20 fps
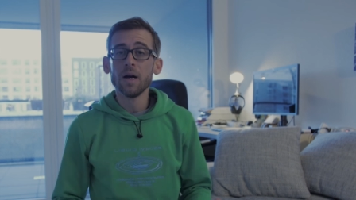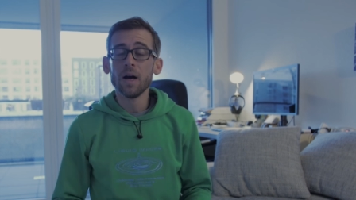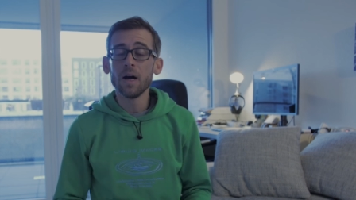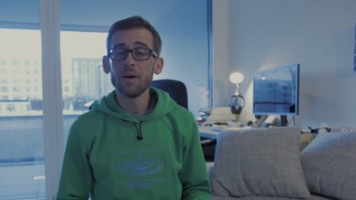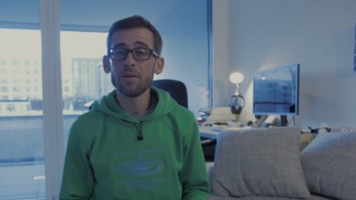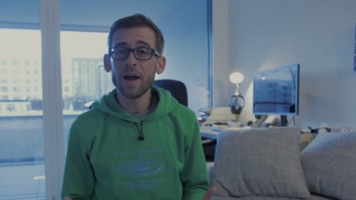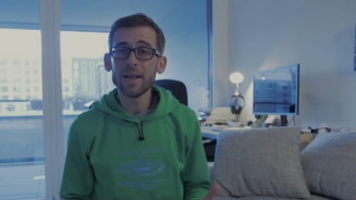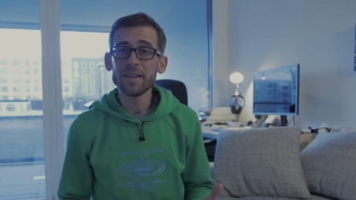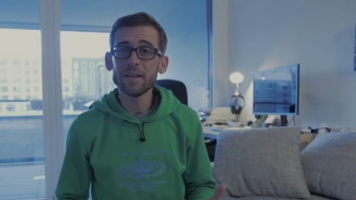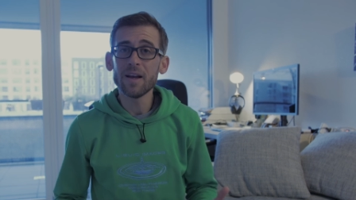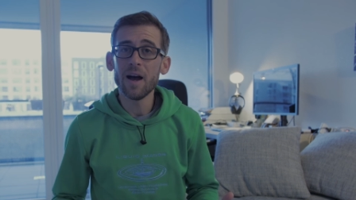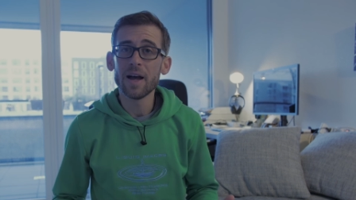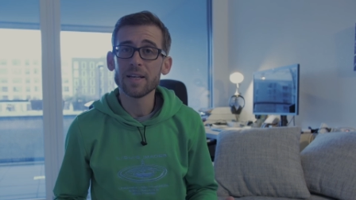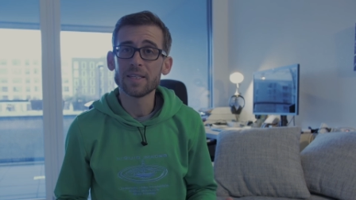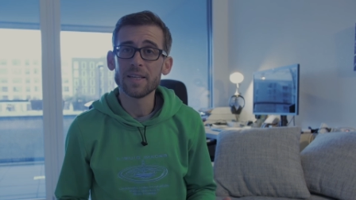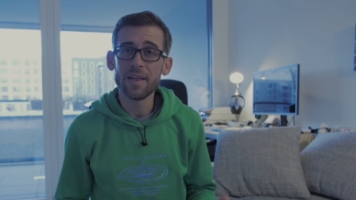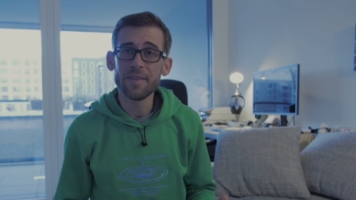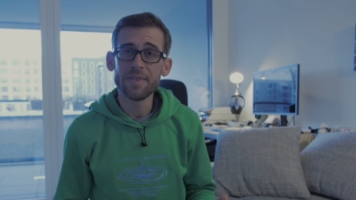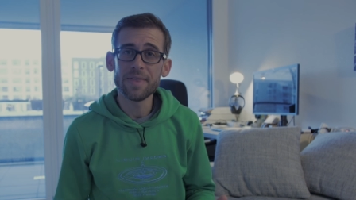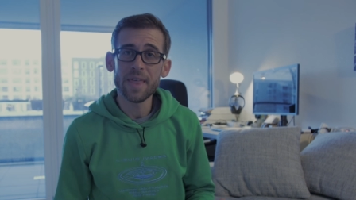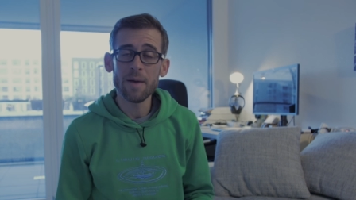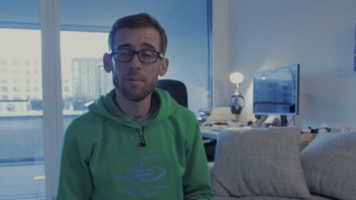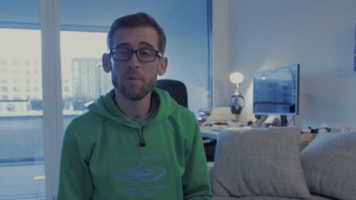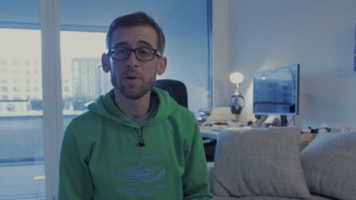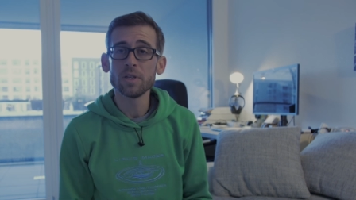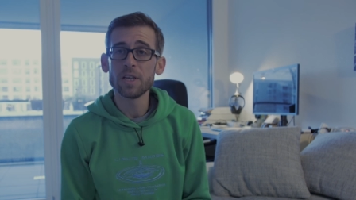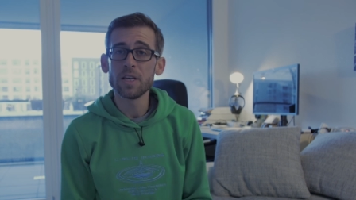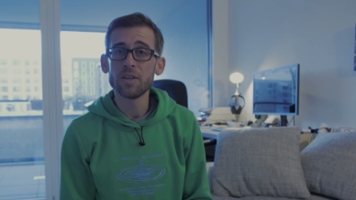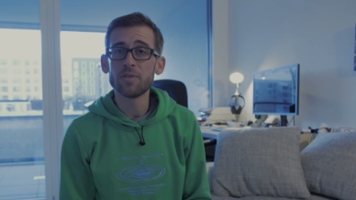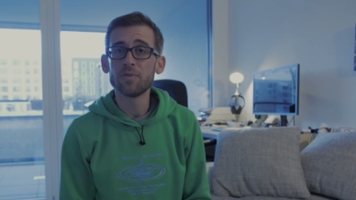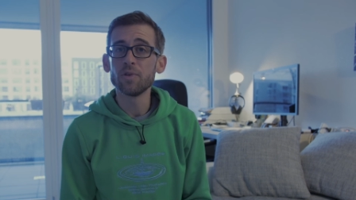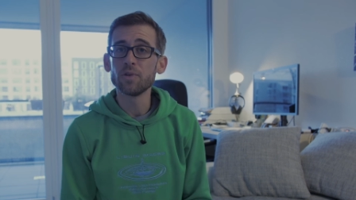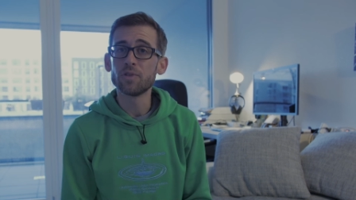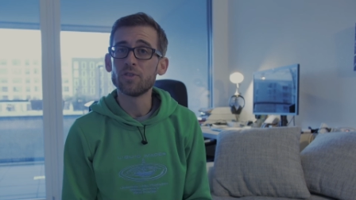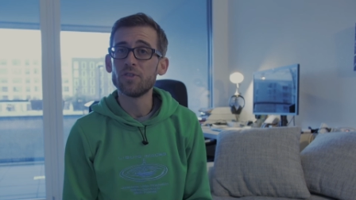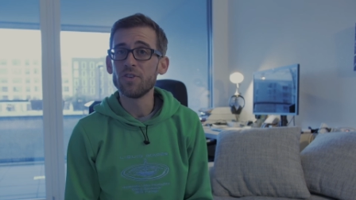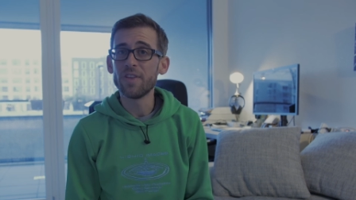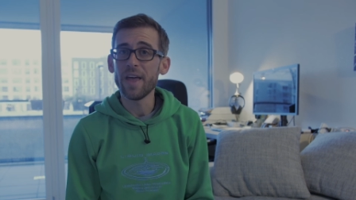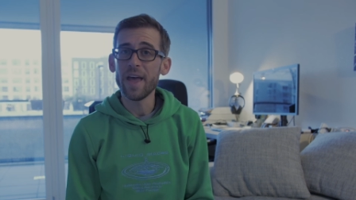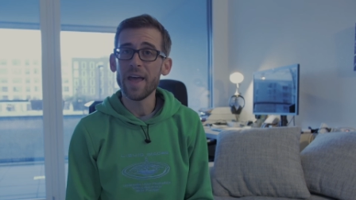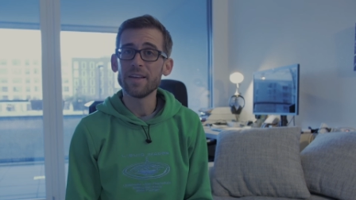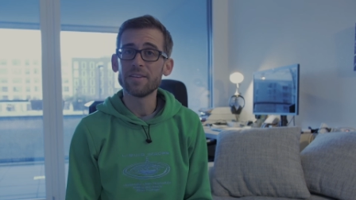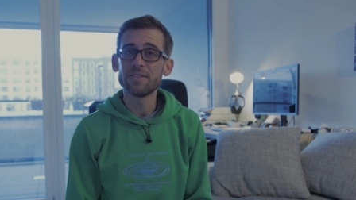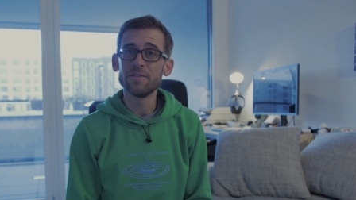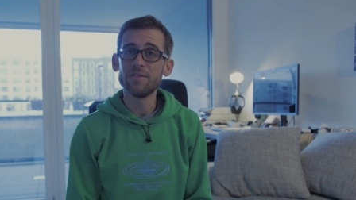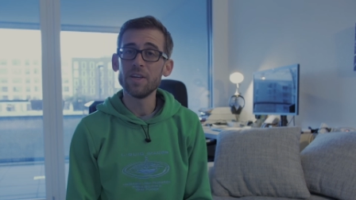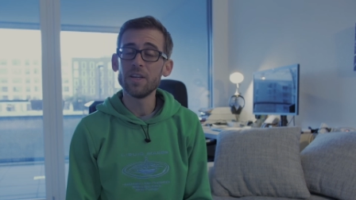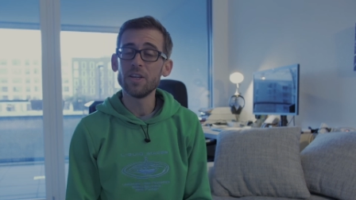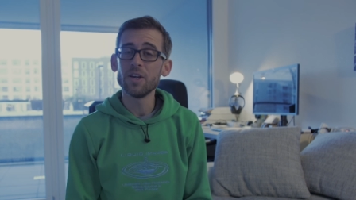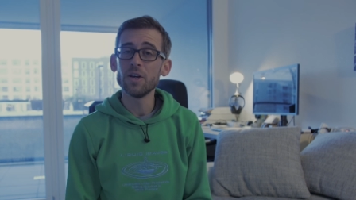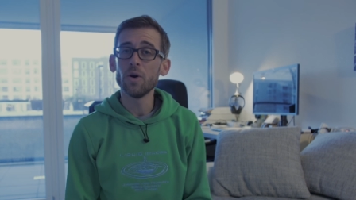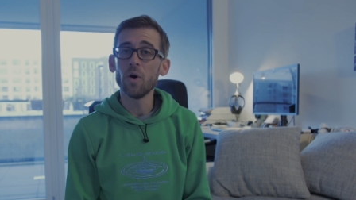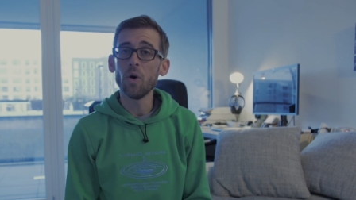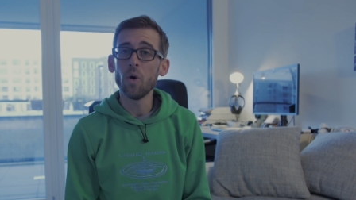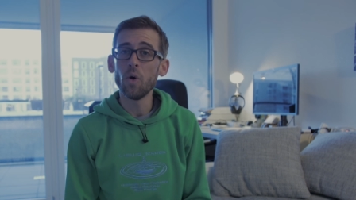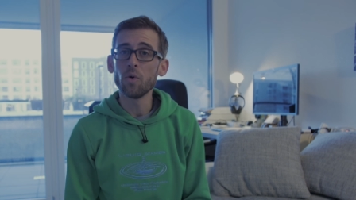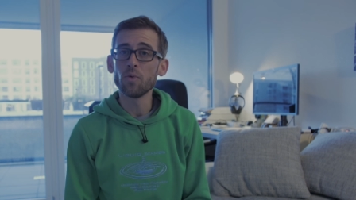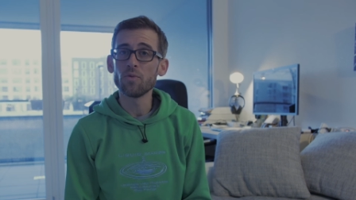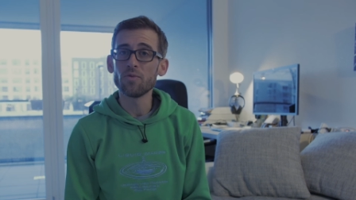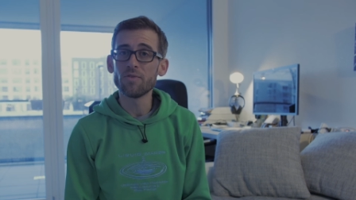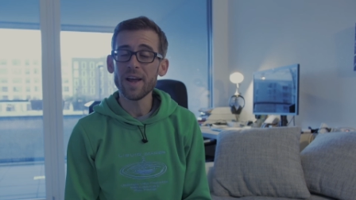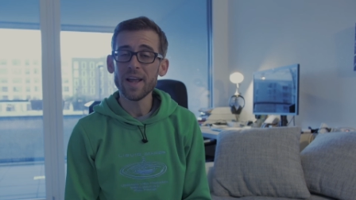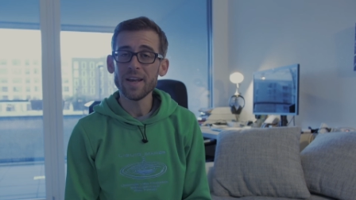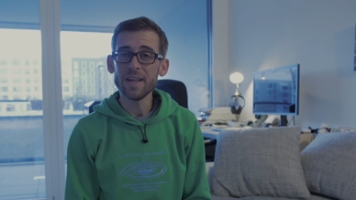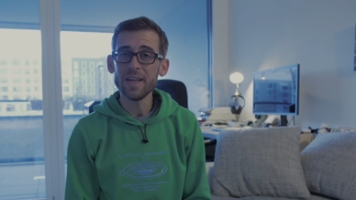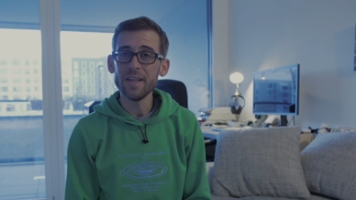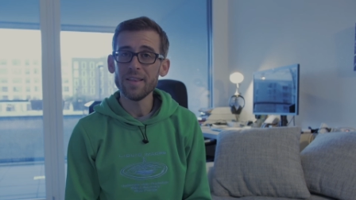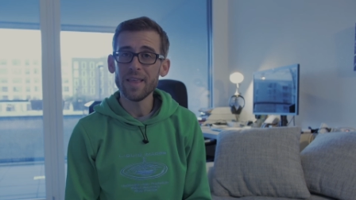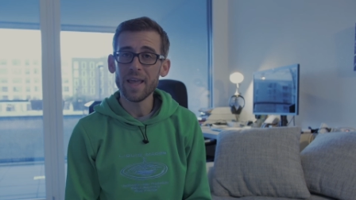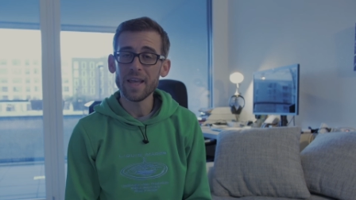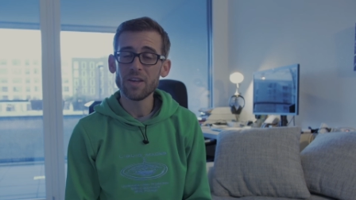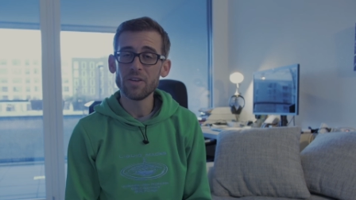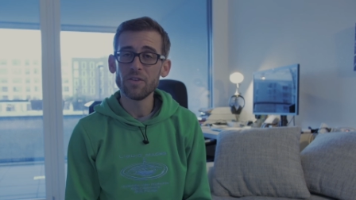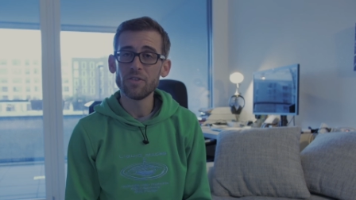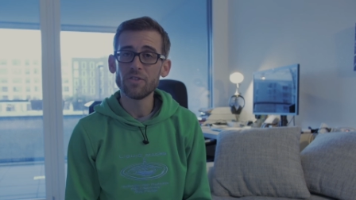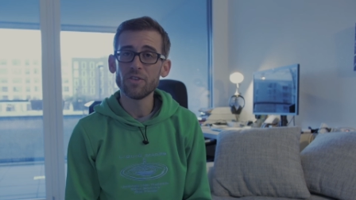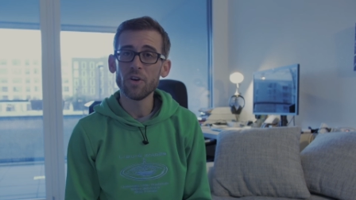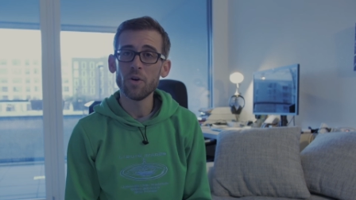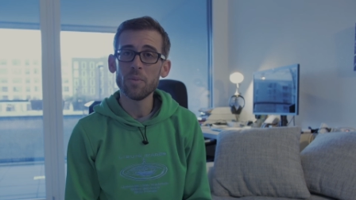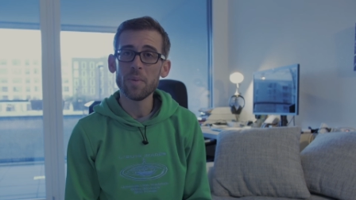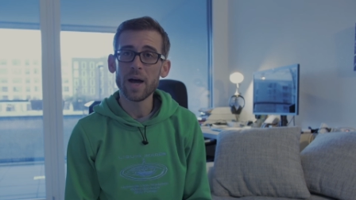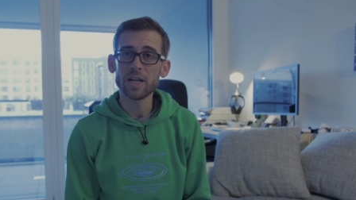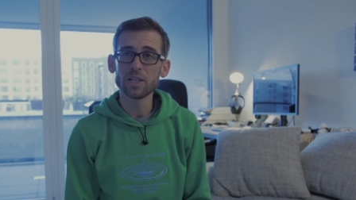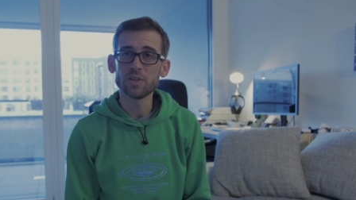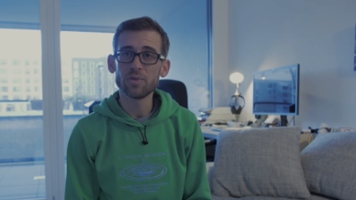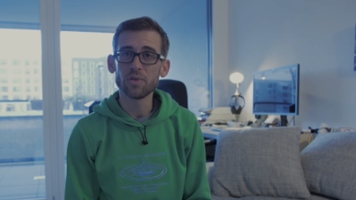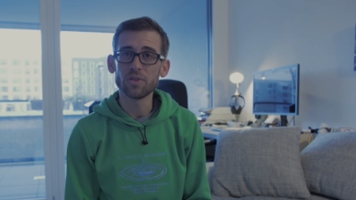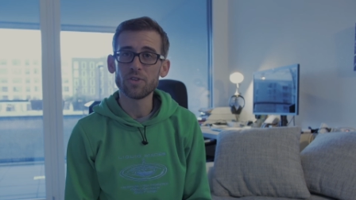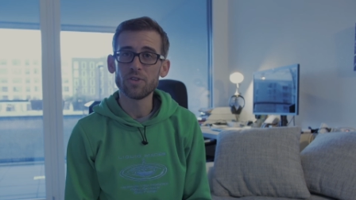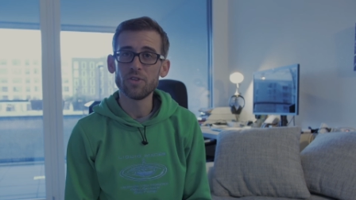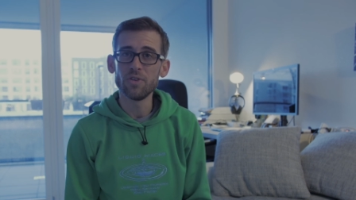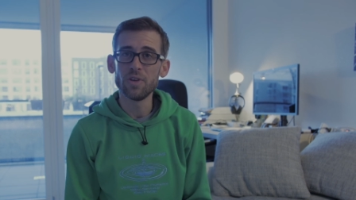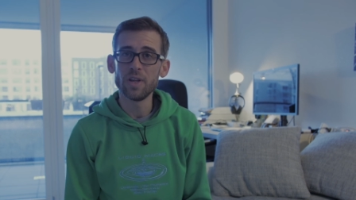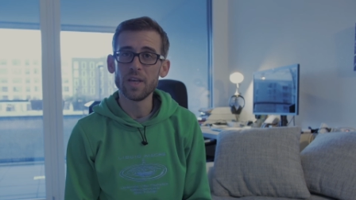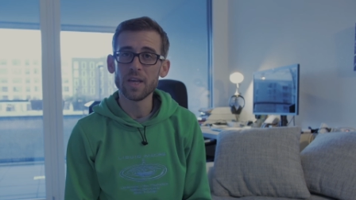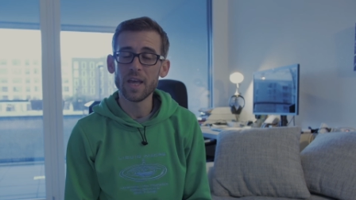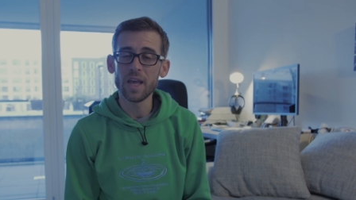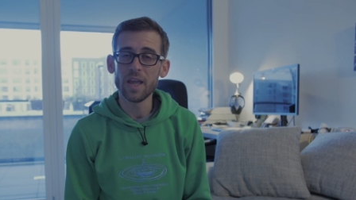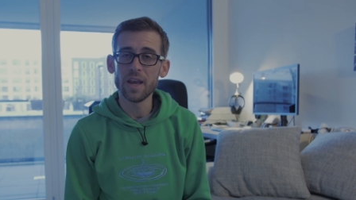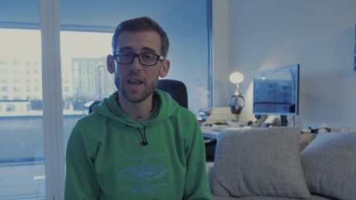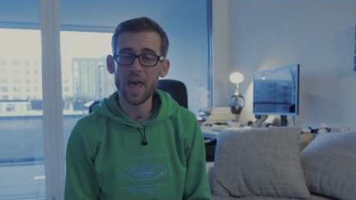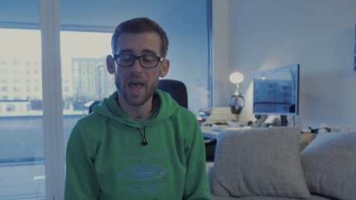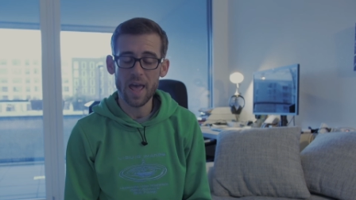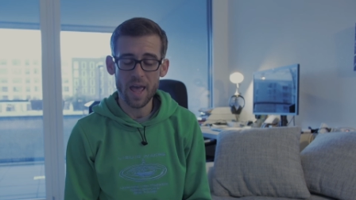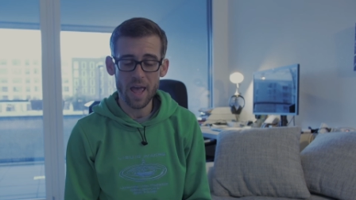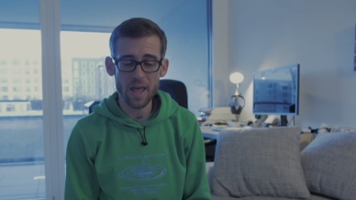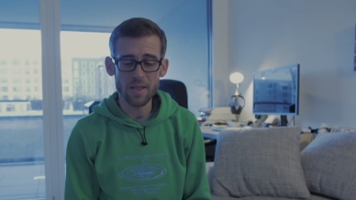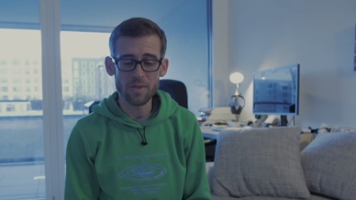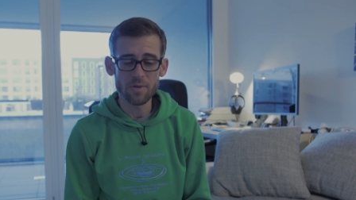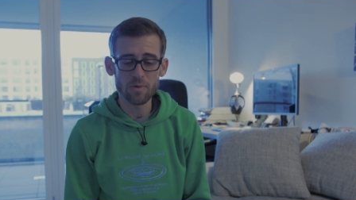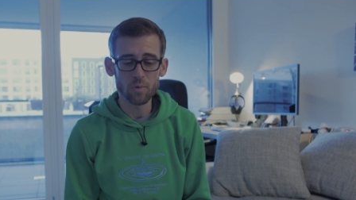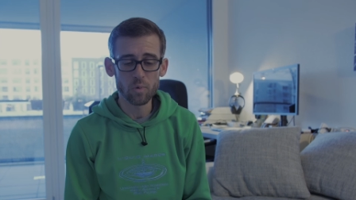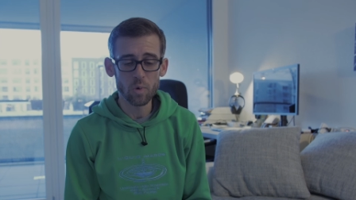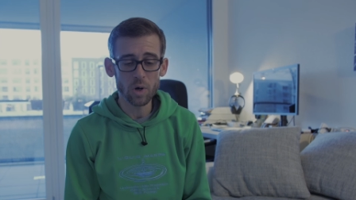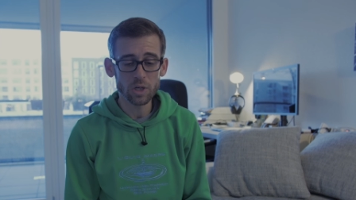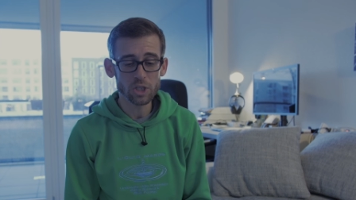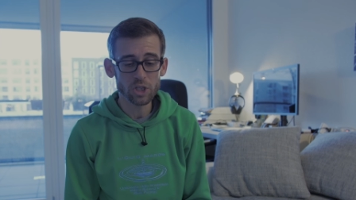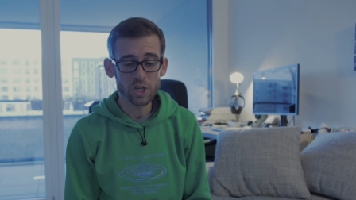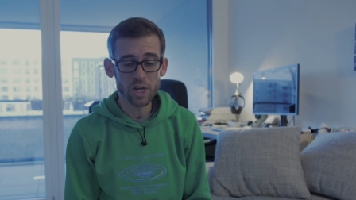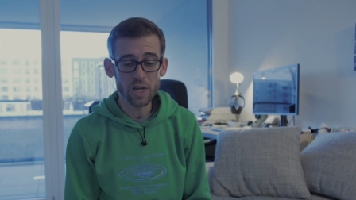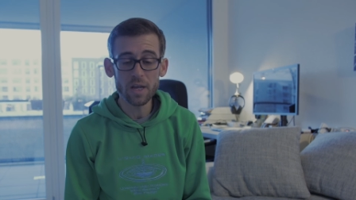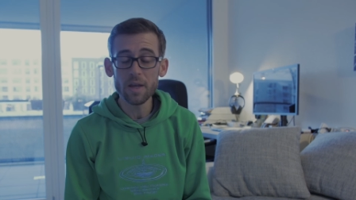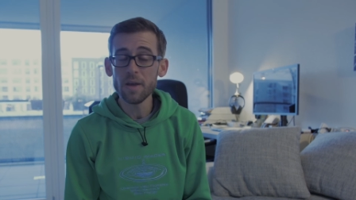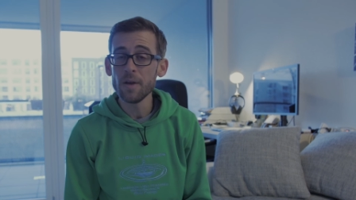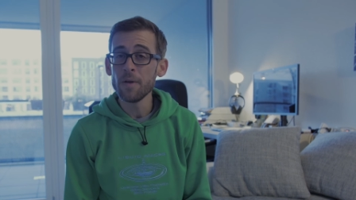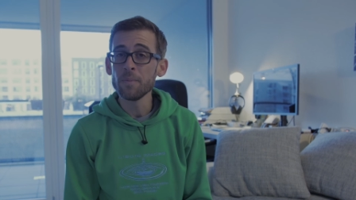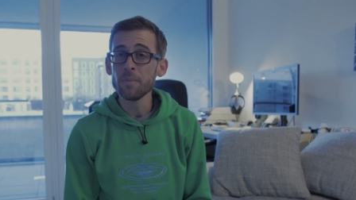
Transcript: Alright guys, and that was it for today's video already. Thank you so much for tuning in and watching.